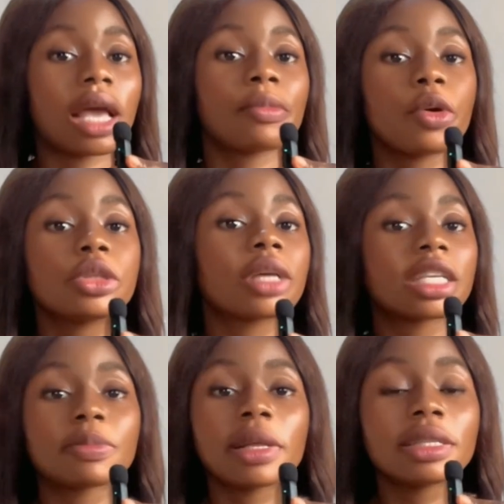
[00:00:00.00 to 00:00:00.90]
I'm going to
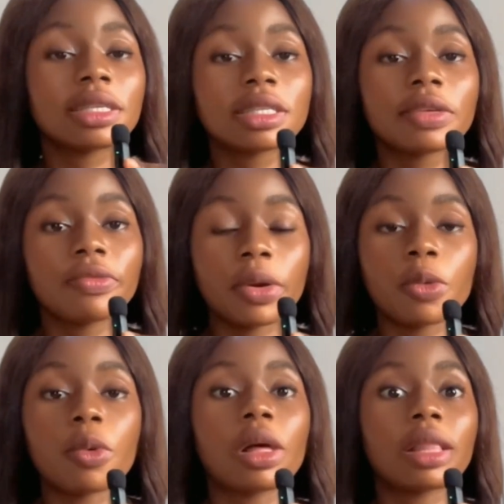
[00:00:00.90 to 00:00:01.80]
explain this thing very well,